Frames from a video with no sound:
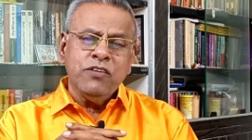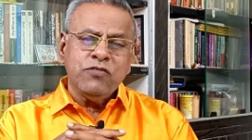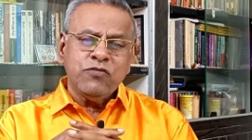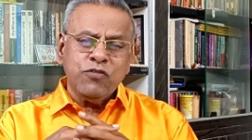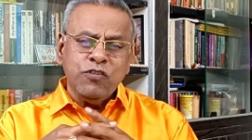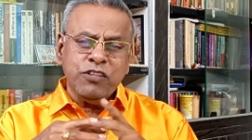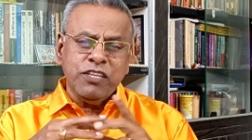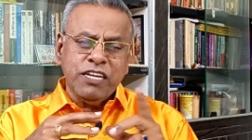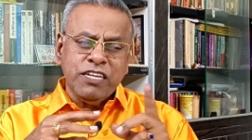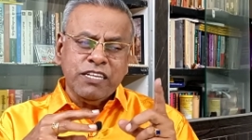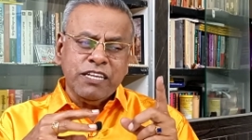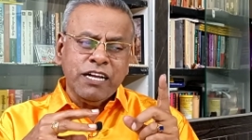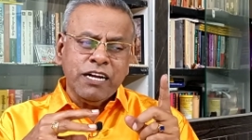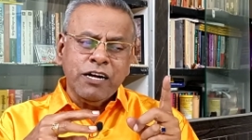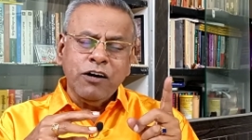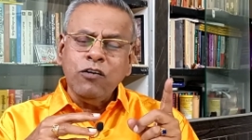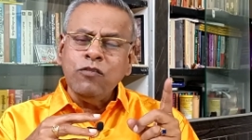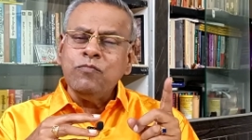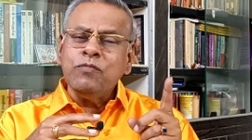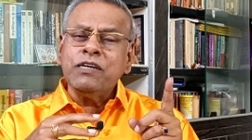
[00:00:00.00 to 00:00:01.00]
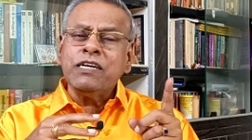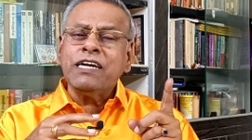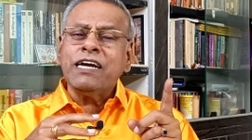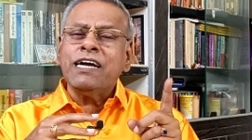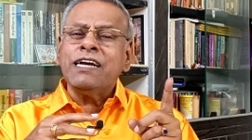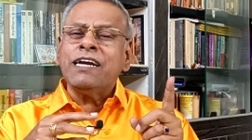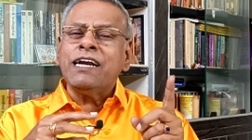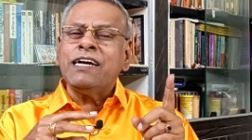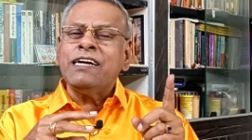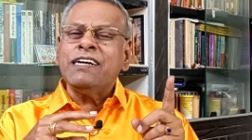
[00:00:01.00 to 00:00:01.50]
so that the government
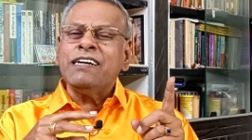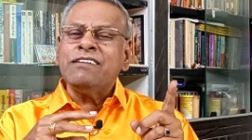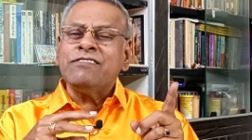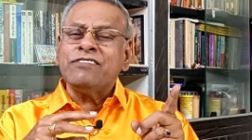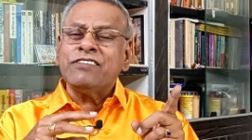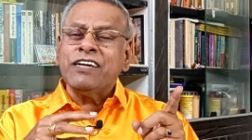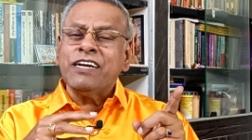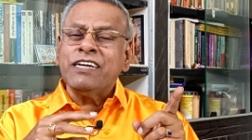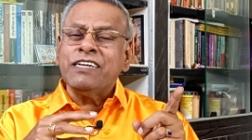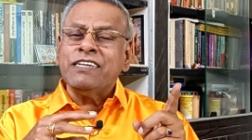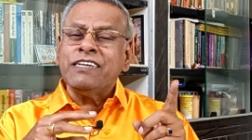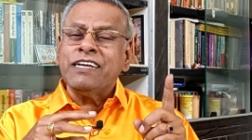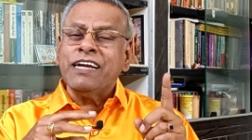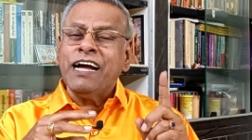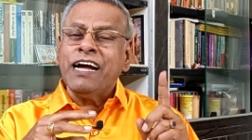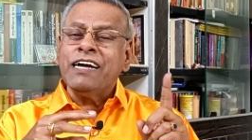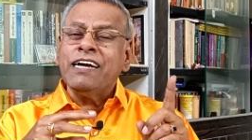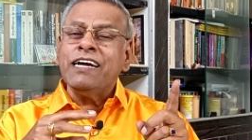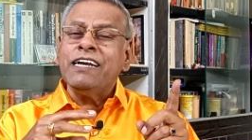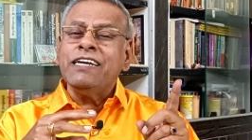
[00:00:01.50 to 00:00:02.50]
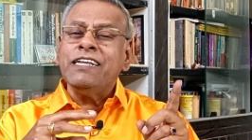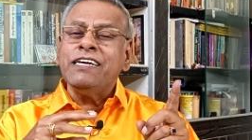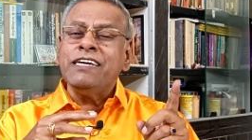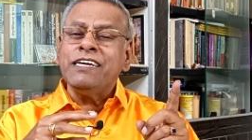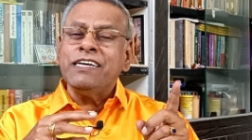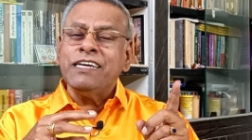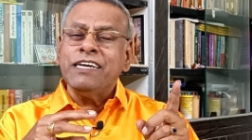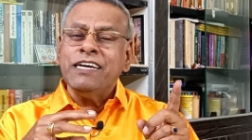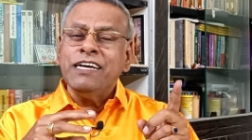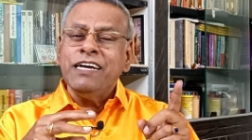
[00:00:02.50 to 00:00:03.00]
can understand the
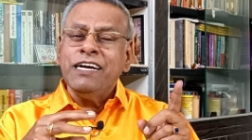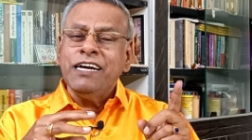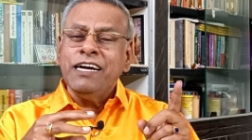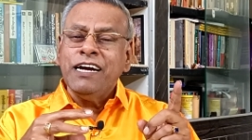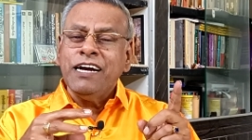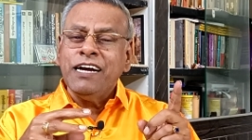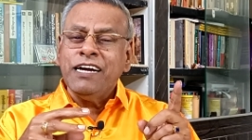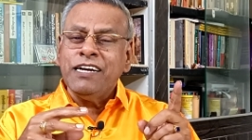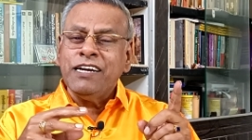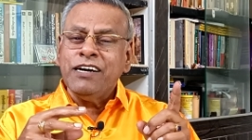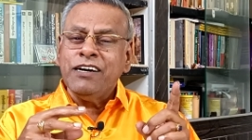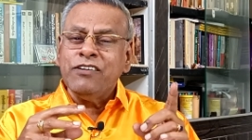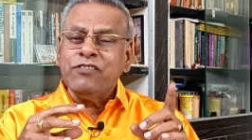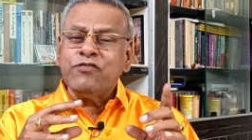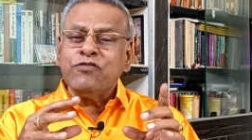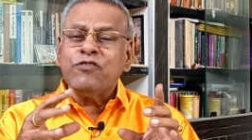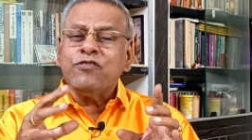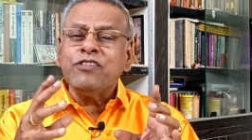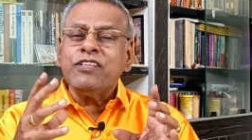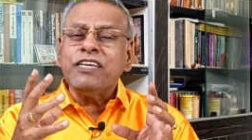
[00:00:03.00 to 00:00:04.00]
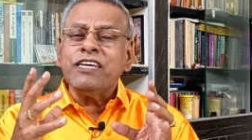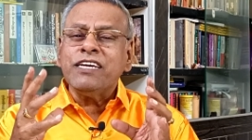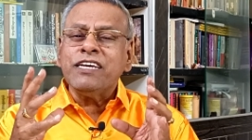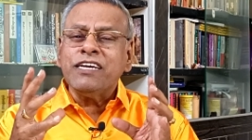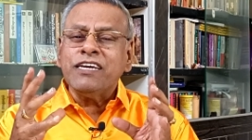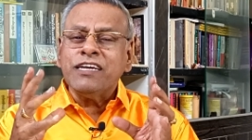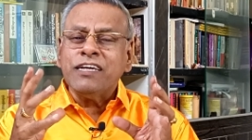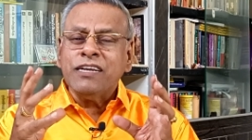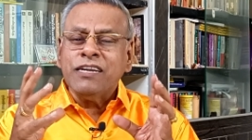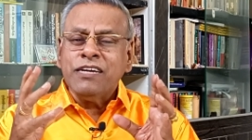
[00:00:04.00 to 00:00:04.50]
agony and also
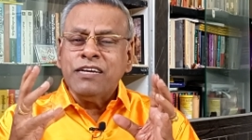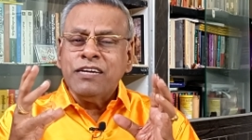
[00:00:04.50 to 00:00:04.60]
the